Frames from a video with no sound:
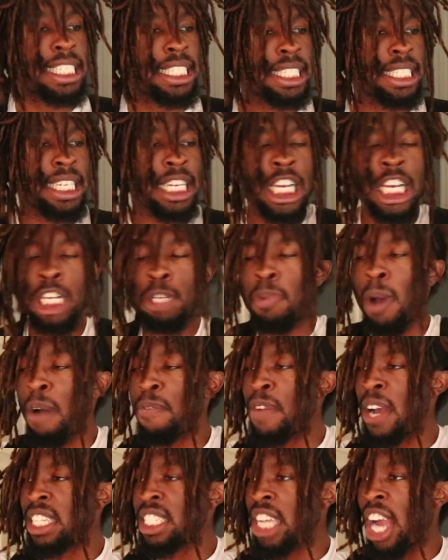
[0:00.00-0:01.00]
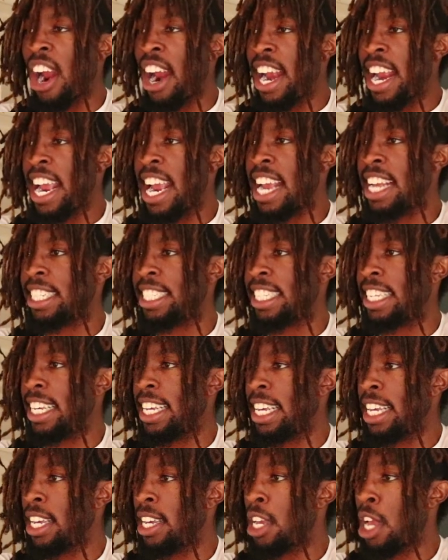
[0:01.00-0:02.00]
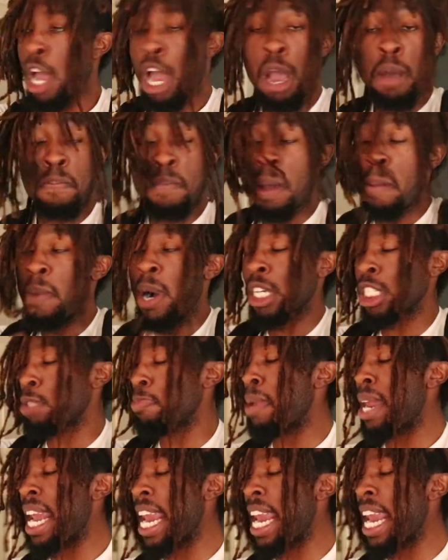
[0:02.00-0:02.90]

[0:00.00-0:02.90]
jeez, Professor AC. Me must be